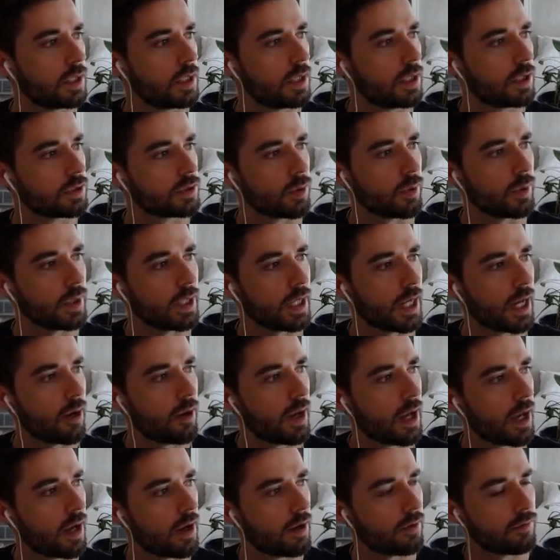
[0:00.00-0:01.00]
So we now
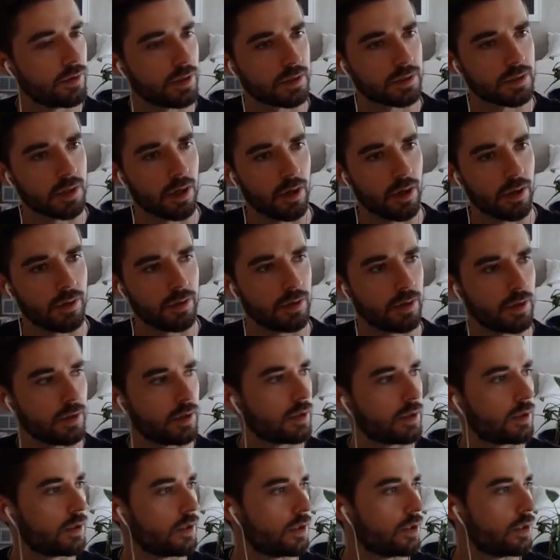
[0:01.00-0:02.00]
have this other
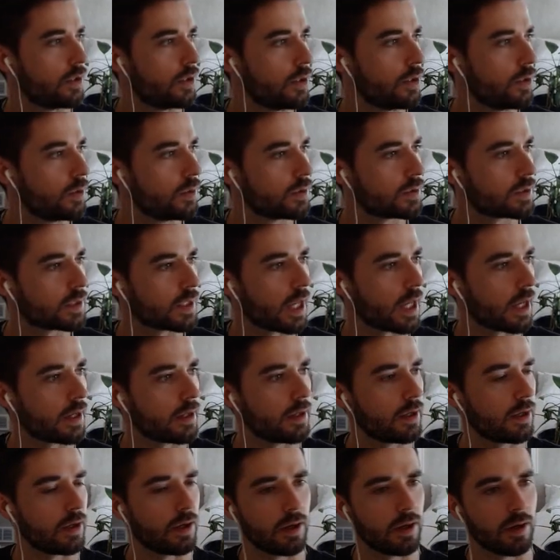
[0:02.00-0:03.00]
new set
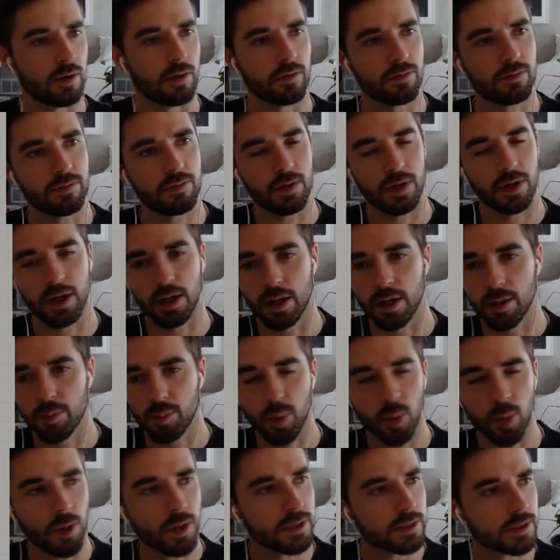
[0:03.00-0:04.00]
of
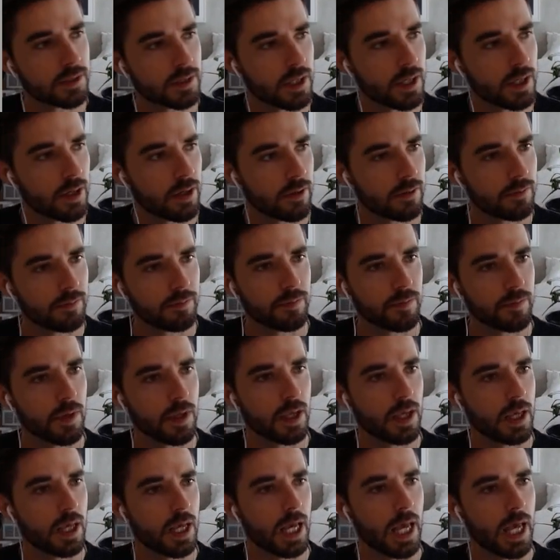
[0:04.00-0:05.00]
points there,
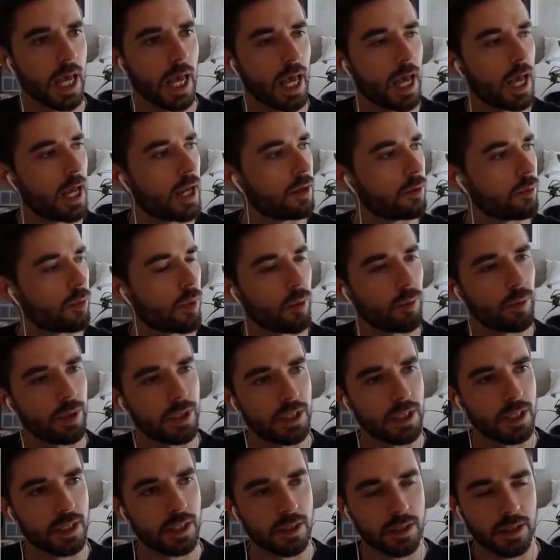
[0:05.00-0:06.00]
and what we
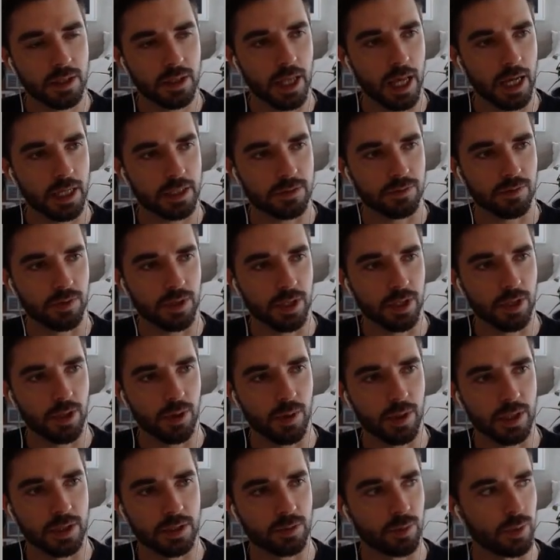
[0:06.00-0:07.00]
did in the last
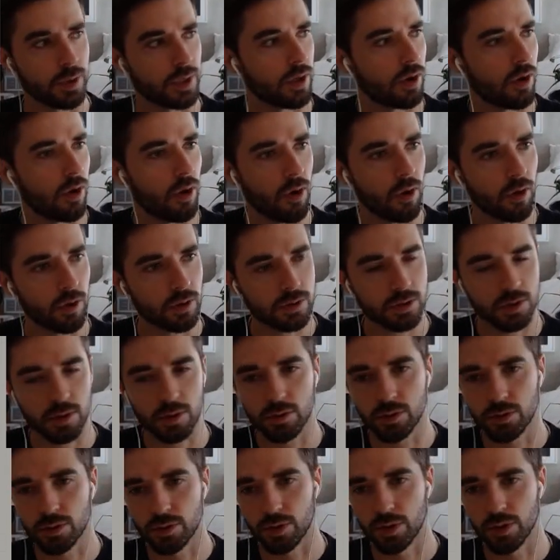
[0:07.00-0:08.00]
video is we also
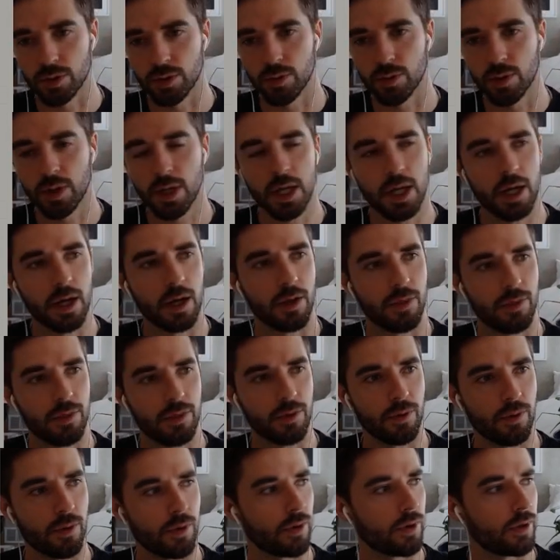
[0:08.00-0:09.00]
drew a
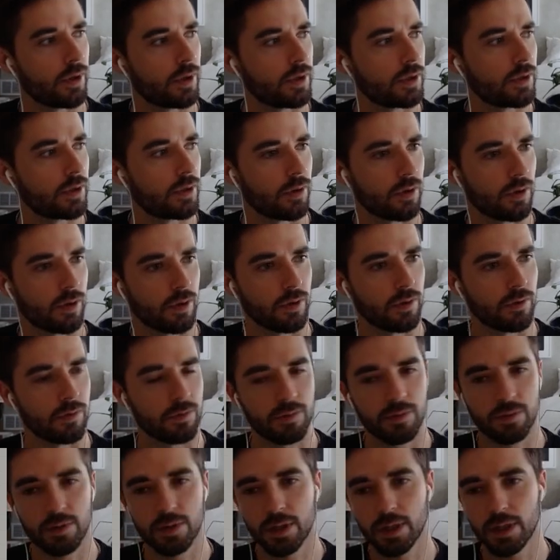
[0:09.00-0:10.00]
third curve
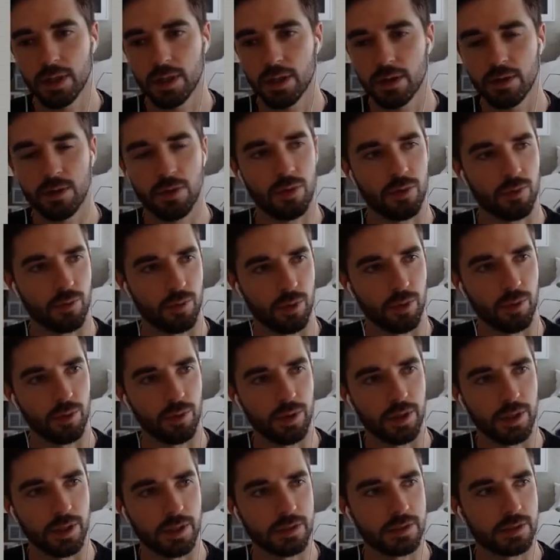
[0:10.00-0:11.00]
through
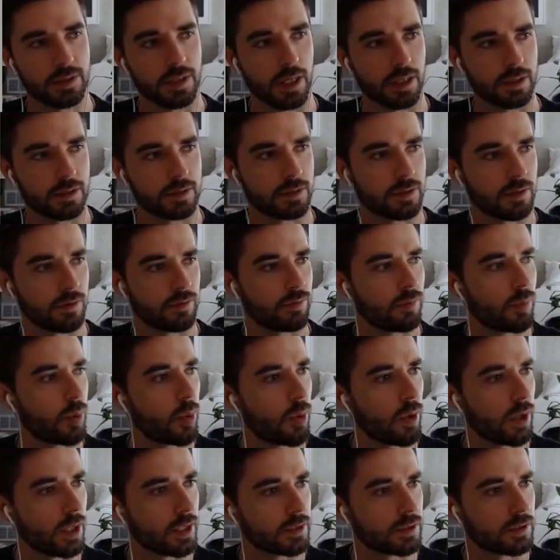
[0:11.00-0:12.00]
these sets of
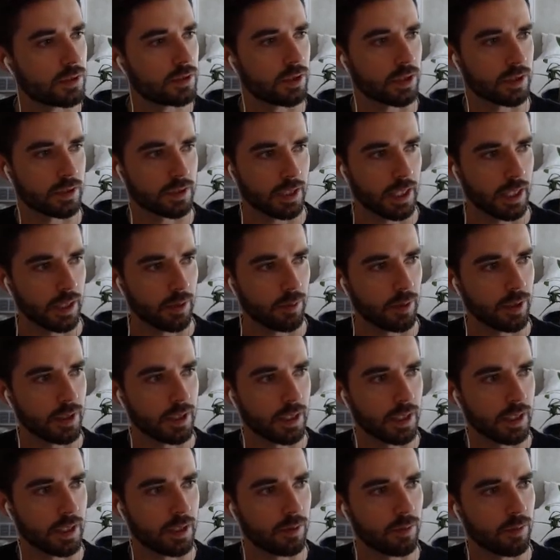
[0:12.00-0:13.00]
points, just like we
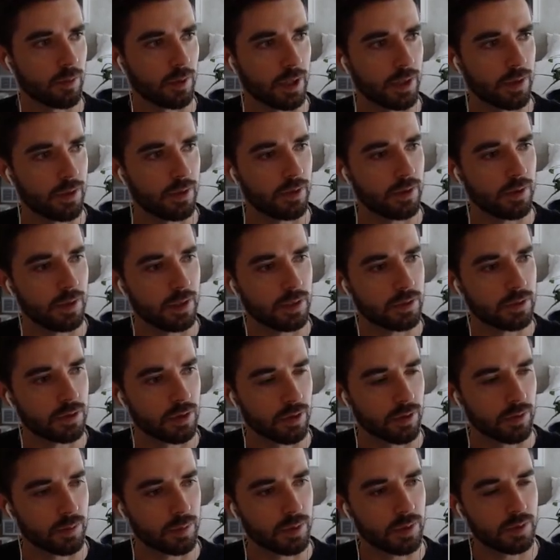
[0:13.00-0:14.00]
did with these
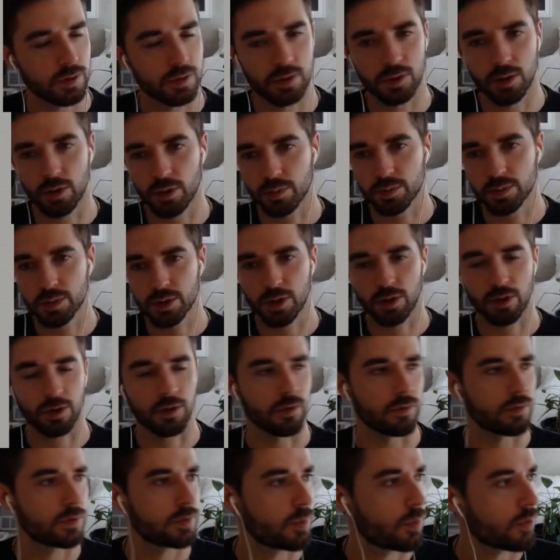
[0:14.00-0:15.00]
NURBS
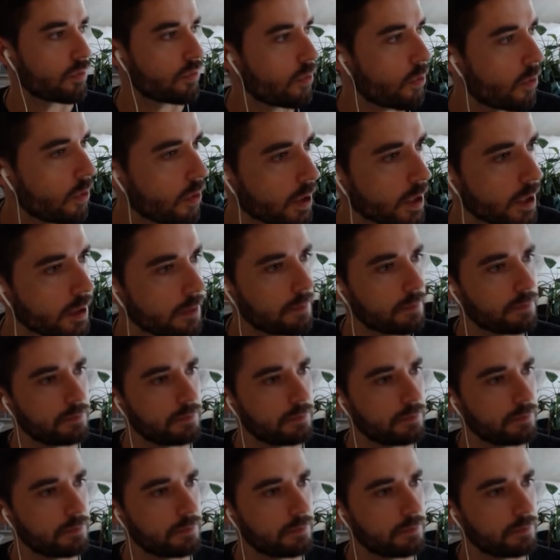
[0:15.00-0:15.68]
curves before it.